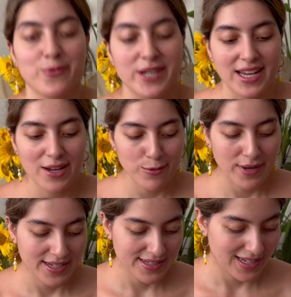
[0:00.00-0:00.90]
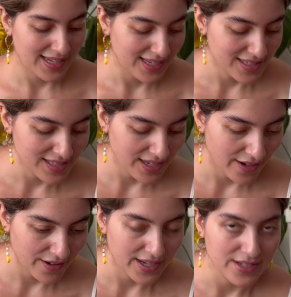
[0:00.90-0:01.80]
when I went last
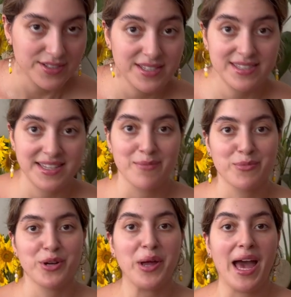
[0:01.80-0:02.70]
year in December,